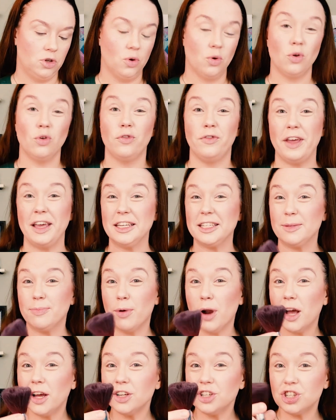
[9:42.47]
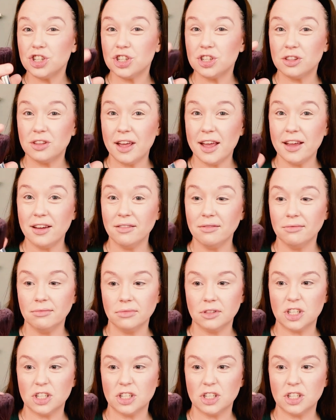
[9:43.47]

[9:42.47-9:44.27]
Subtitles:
total face brush thing.